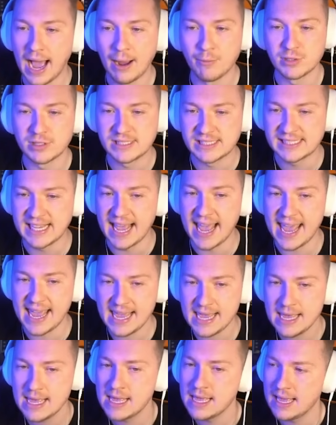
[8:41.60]
I would
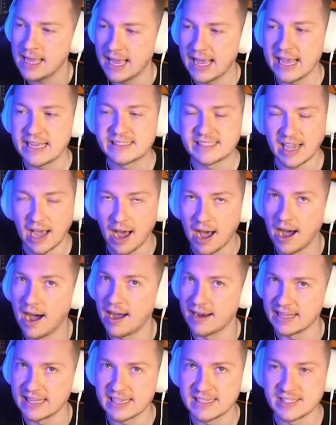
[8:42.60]
say it's a
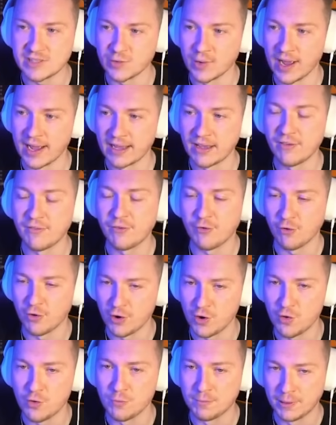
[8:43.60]
hard Easter egg
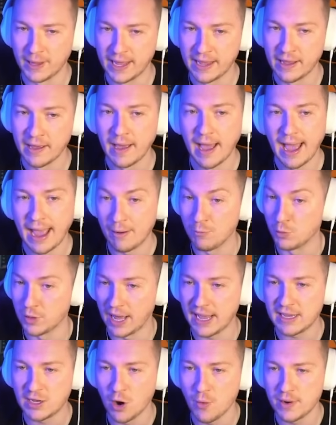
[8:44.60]
for a new player.
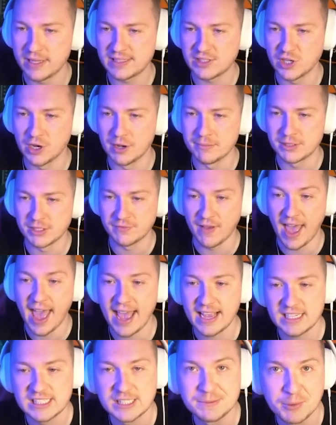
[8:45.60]
Would I go in terms of
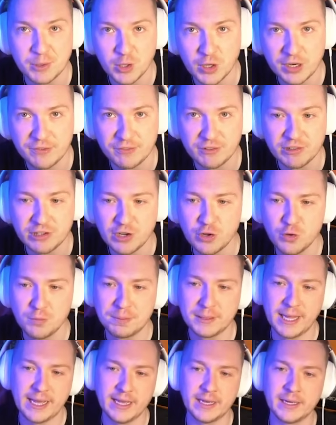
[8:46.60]
expert for a new
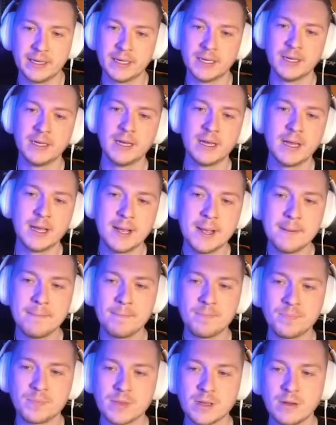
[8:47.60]
player?
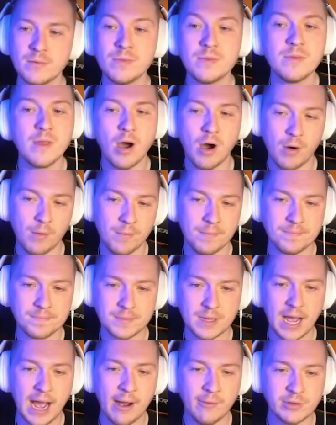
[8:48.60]
No.
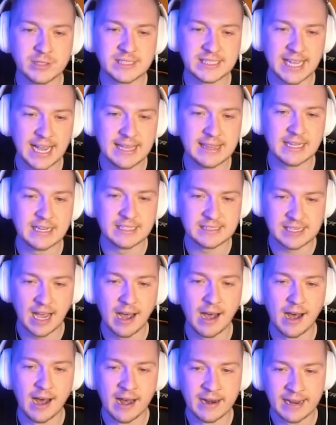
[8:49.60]
I would say that it's
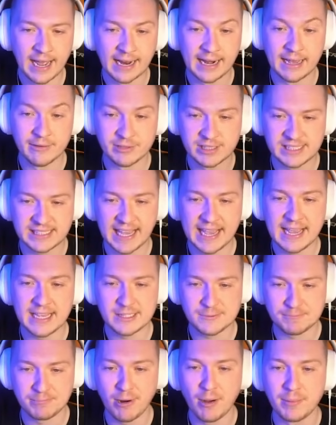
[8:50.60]
hard, and I would say
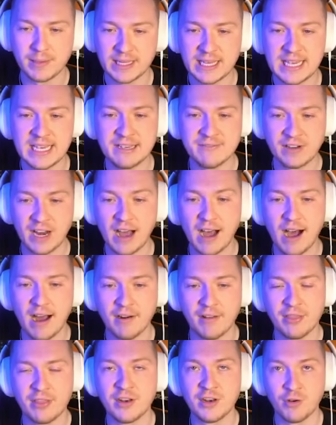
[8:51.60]
it's probably even
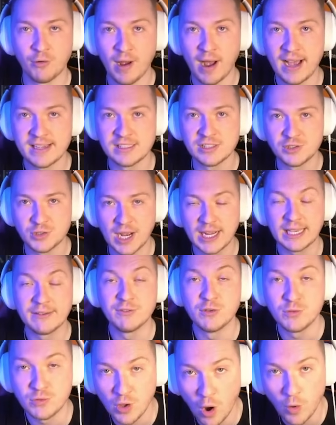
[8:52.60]
harder than Drak
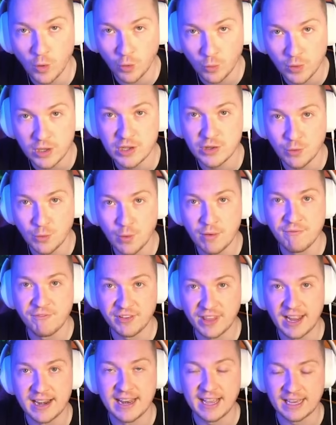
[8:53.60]
if you don't know what you're doing
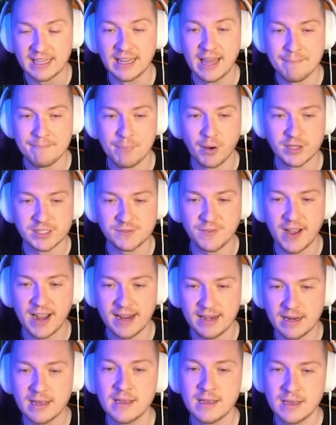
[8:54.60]
for that Nikolai boss
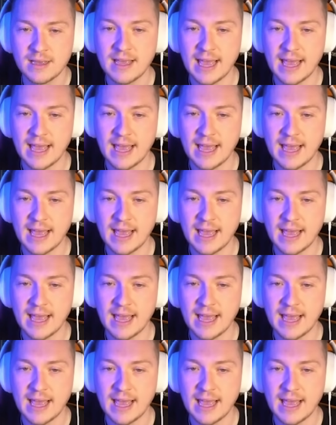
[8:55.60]
fight.